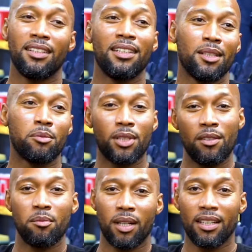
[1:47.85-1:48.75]
He ended up
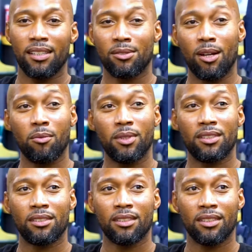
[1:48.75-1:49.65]
shaving my head. So I went
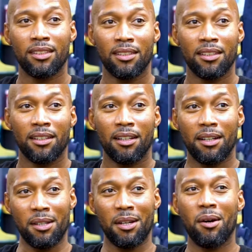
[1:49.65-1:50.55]

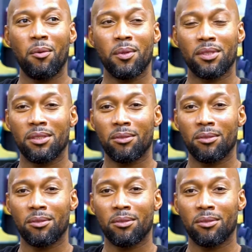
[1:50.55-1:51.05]
to